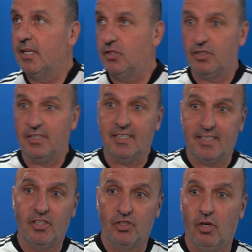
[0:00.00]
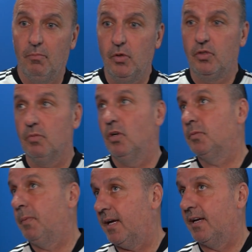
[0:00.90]
It just dictates your mood towards
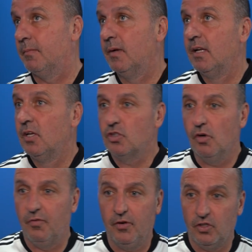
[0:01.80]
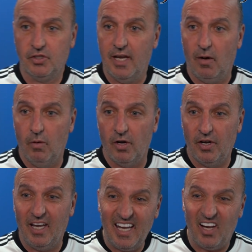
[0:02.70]
picking them. So for us now, we're on
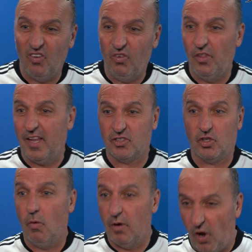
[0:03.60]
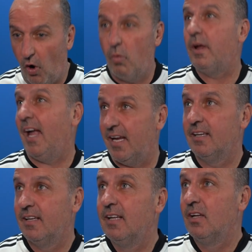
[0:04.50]
a little run that's going okay.
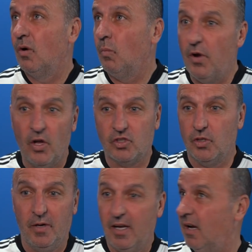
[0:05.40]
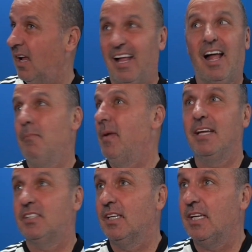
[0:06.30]
Mm. We're not doing
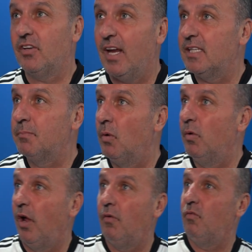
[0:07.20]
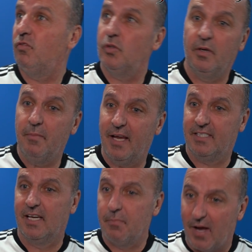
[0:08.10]
amazingly great, but we're not doing
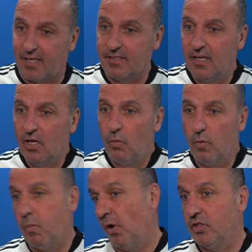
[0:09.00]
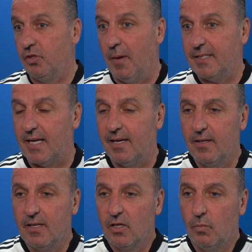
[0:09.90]
amazingly bad. We want to do better.
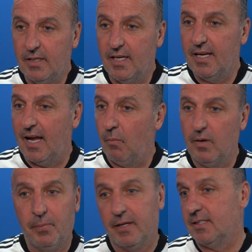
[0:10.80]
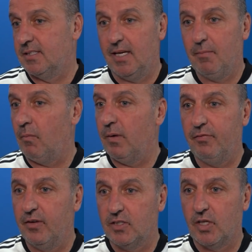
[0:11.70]
Within that, we'll pick the team that we
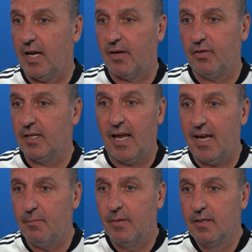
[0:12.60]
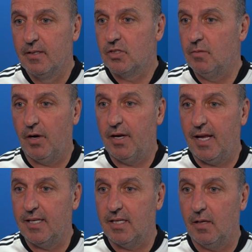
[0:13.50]
feel is correct for the game. Tomorrow
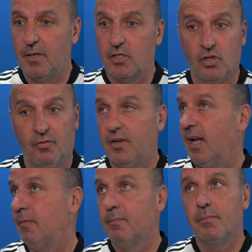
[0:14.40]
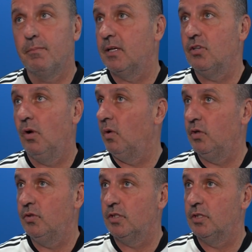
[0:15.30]
night, it'll be a tough game. Make no
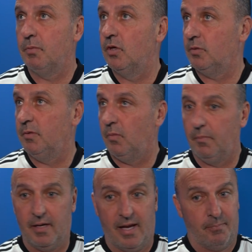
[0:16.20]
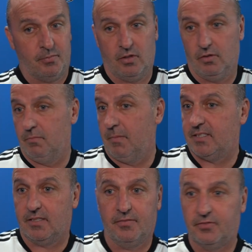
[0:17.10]
illusions, Portsmouth will be an absolute
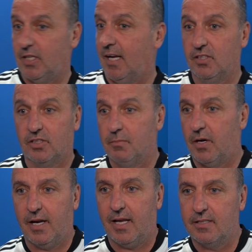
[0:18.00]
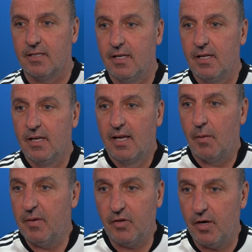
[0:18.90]
massive challenge tomorrow night. And
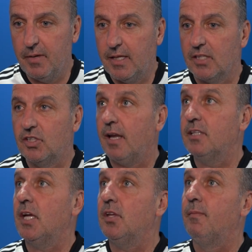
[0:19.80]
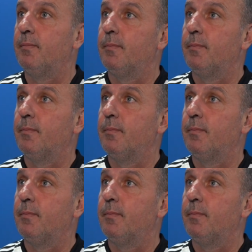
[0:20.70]
we've got to meet that challenge head on.